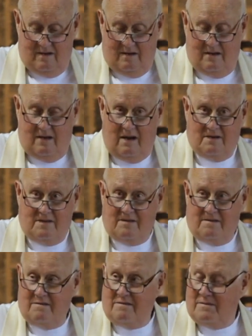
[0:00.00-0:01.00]

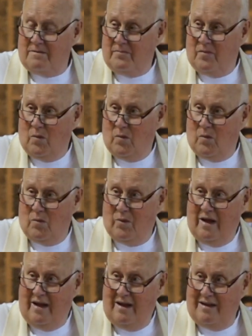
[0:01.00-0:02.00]
"Allison,
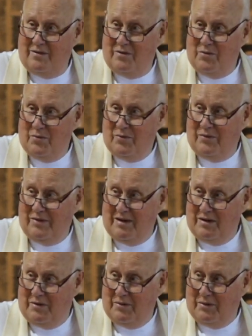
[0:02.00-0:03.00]
where do you
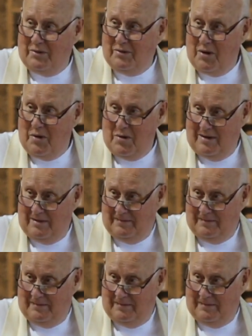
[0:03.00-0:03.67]
think you're going?"